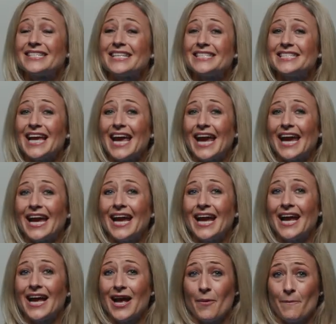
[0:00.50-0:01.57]
today,
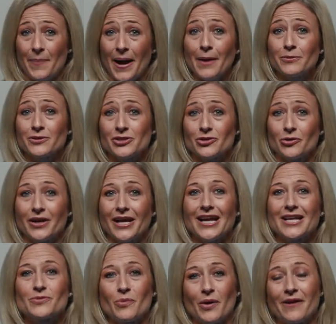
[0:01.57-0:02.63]
Bible story
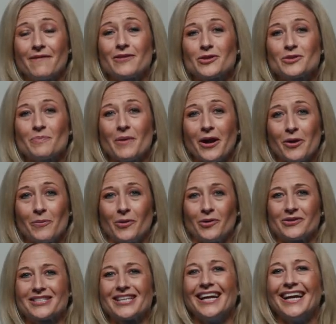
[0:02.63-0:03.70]
is one of those
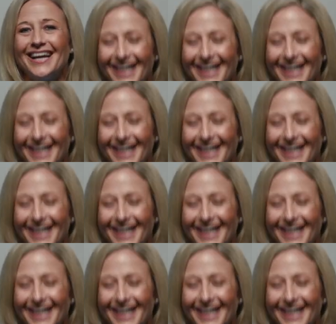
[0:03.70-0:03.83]
parables.